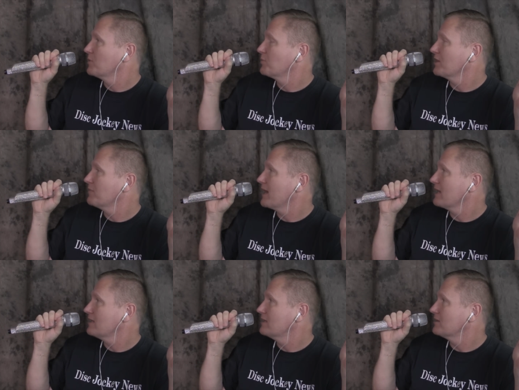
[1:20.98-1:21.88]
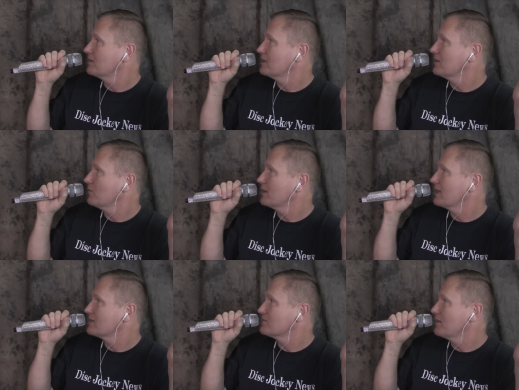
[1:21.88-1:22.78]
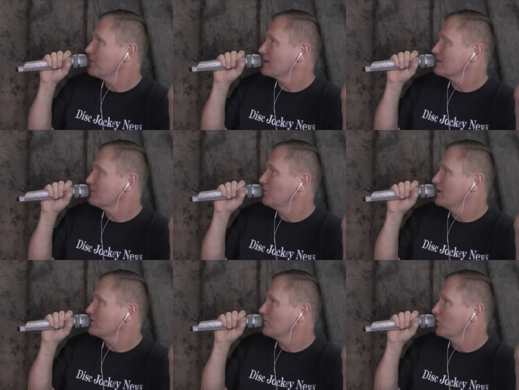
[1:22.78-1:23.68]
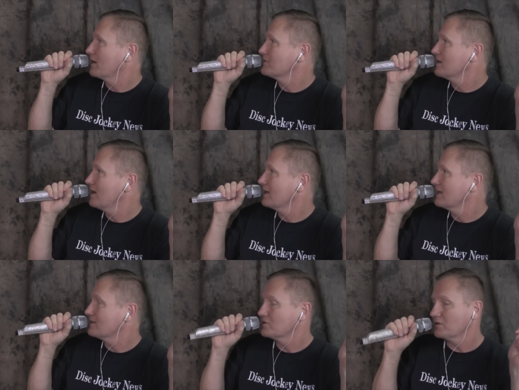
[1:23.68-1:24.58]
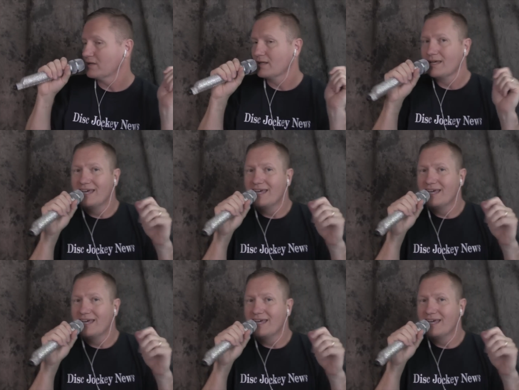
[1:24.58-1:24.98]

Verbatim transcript: bring it back. And then you're going to hear it when it gets right back to the point of where I'm talking into it.